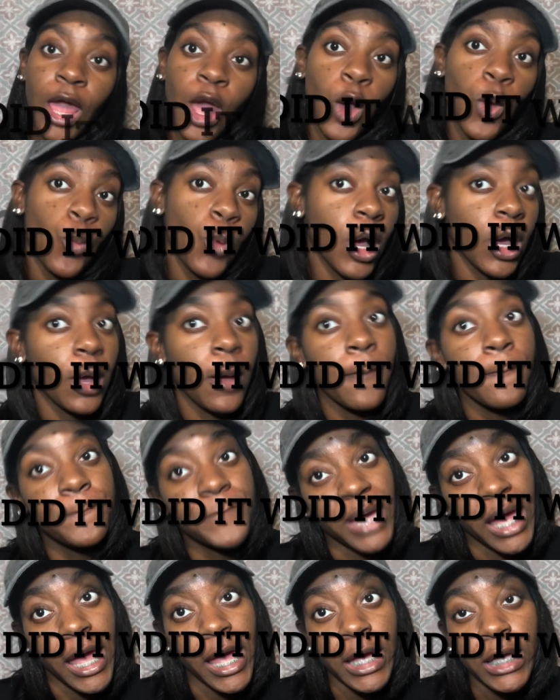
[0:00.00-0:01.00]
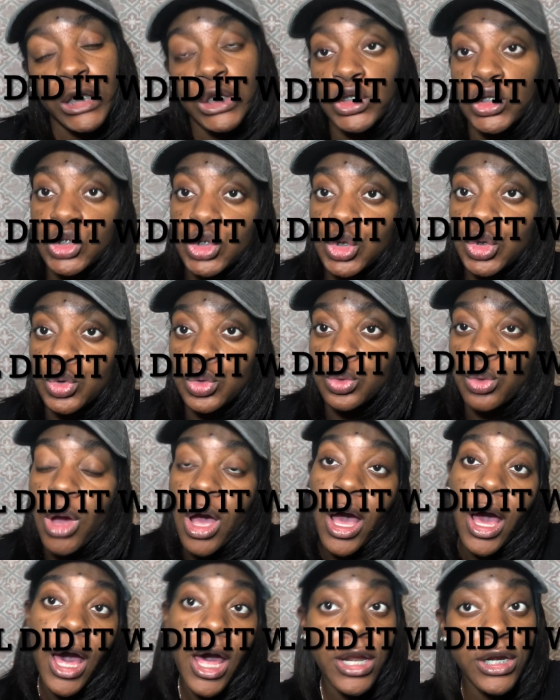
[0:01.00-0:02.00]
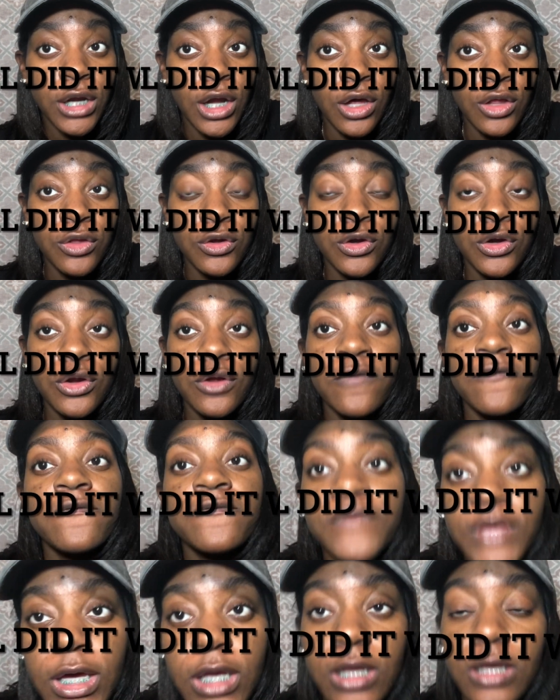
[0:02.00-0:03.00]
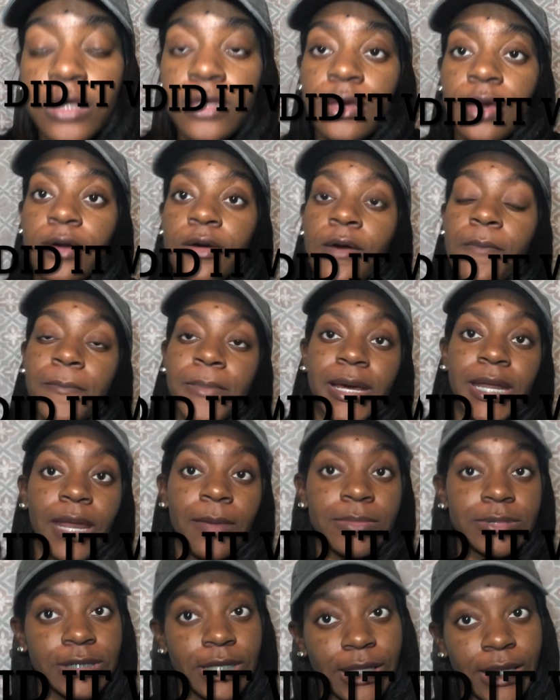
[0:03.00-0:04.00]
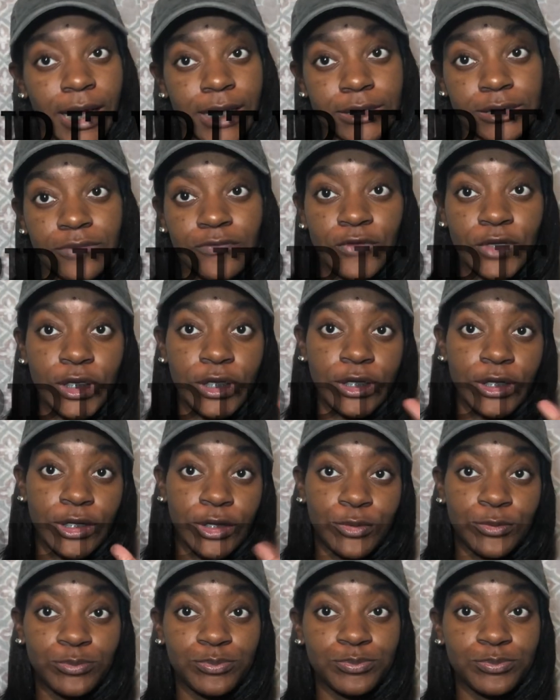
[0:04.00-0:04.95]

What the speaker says: Welcome back to another video. My name is Aliza, if you didn't know.